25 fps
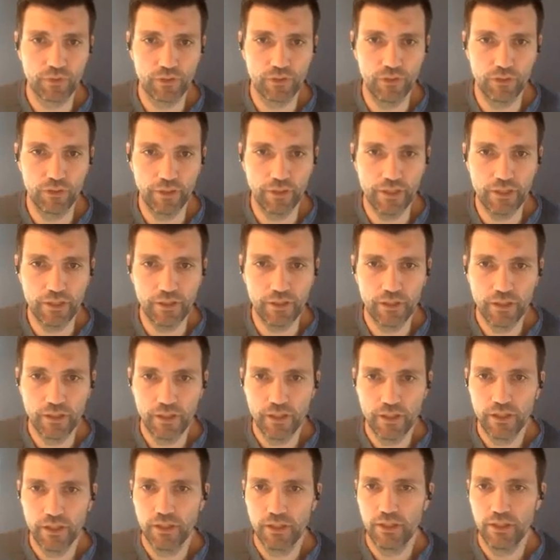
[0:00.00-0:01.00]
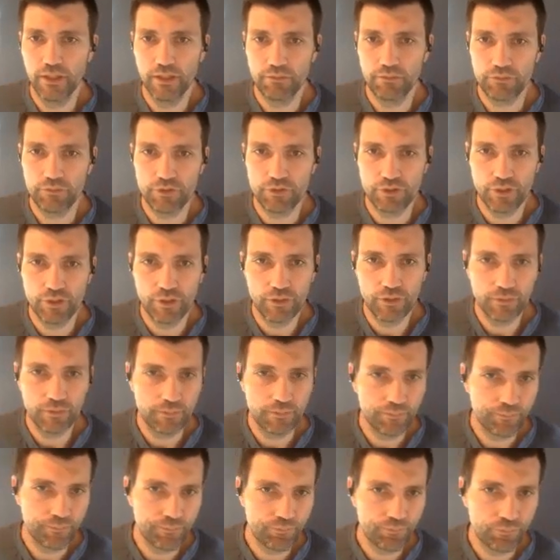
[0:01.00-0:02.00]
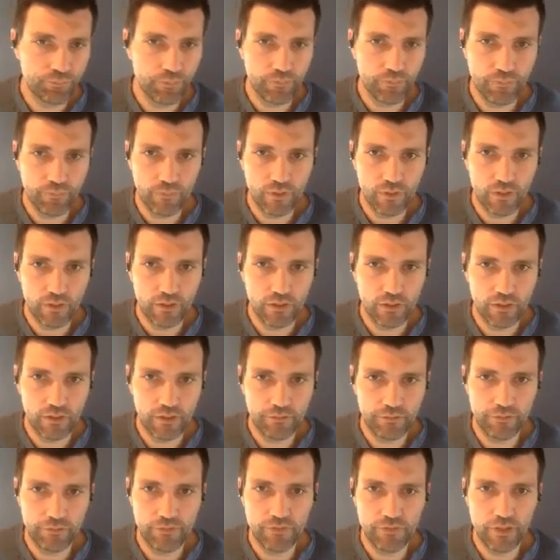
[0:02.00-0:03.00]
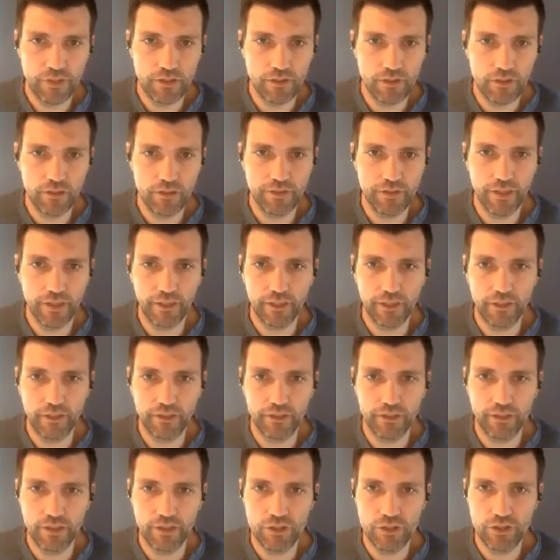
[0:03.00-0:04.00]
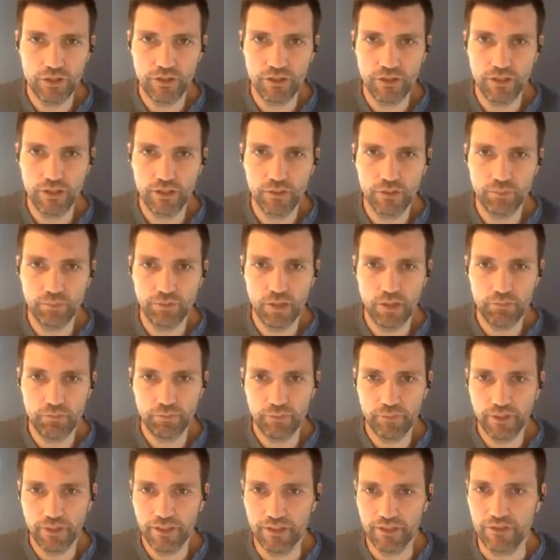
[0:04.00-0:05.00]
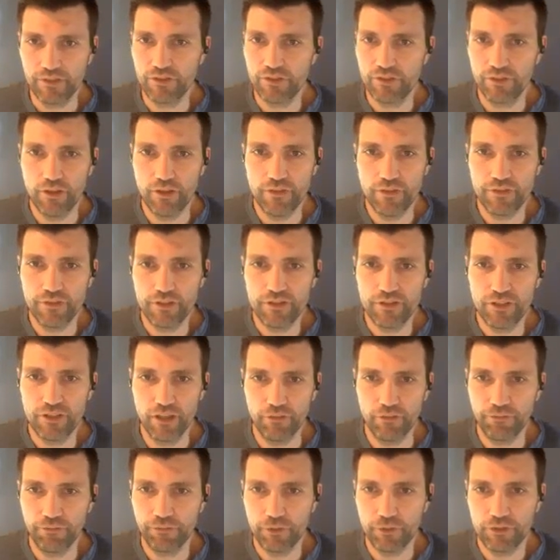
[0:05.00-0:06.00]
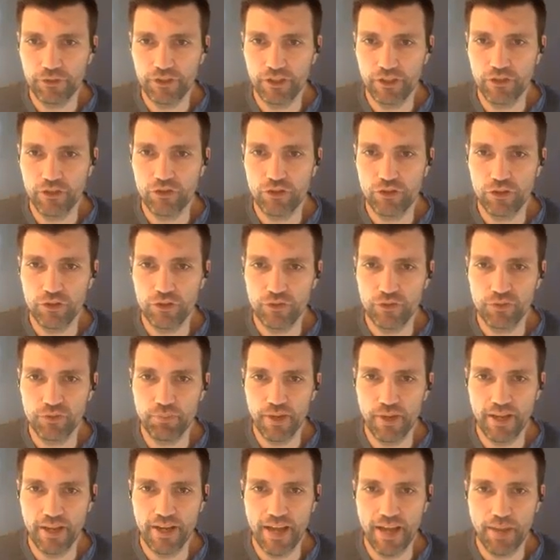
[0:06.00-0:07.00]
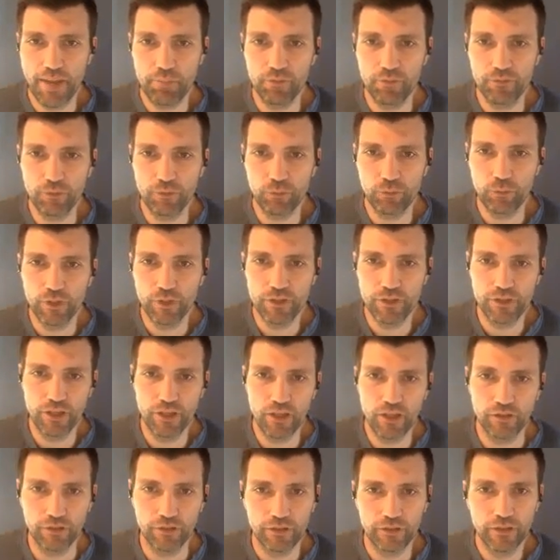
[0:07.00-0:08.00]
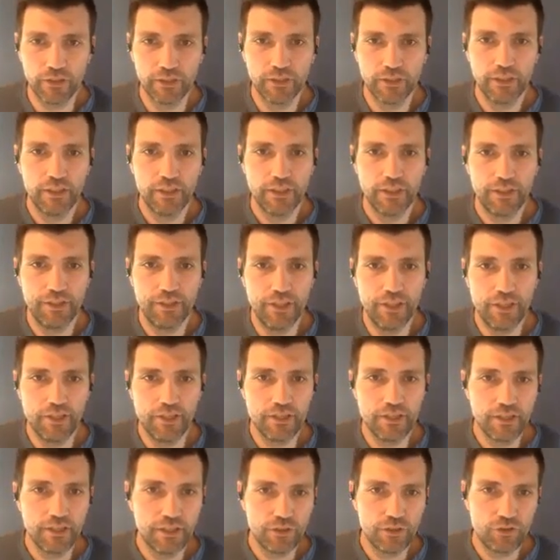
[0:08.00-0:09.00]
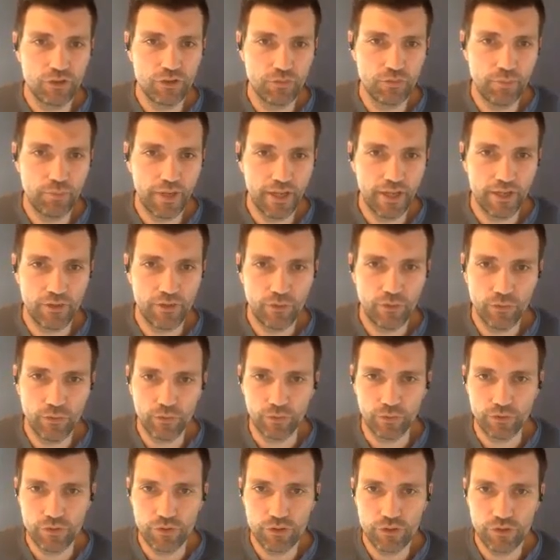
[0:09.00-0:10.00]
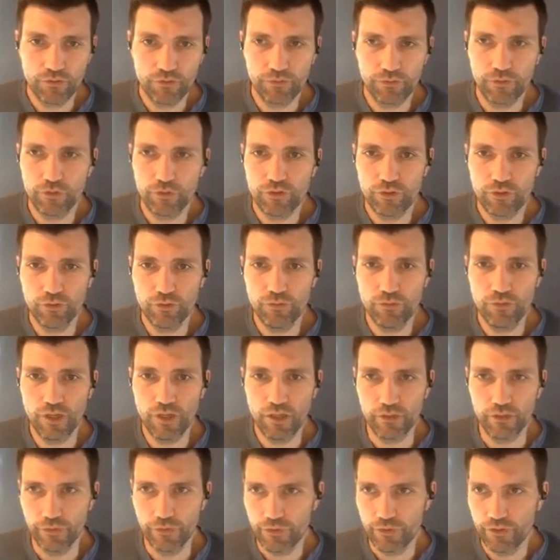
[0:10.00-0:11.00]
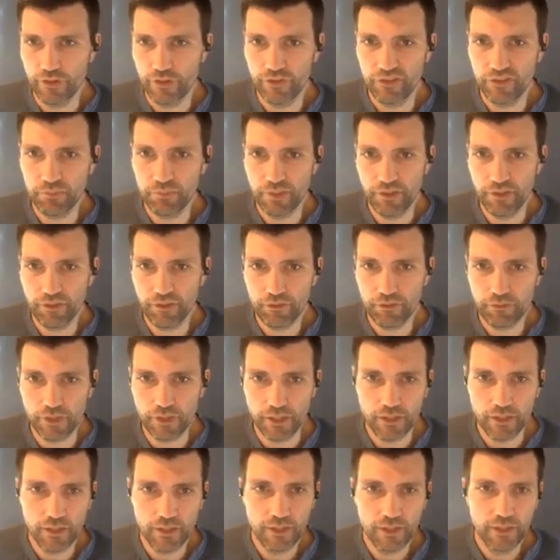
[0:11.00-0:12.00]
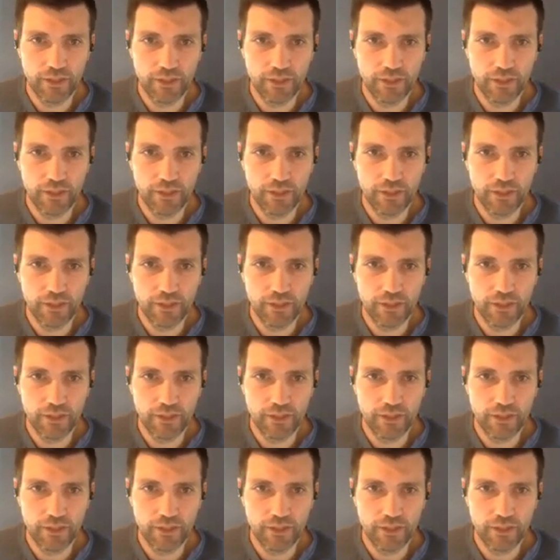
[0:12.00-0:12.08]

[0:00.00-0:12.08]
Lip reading: All right. So if you've done all of that calculation, then the problem kind of solves itself. First thing you should do is buy an apple for $1. Then you should buy an orange for $2. Now you spent 3.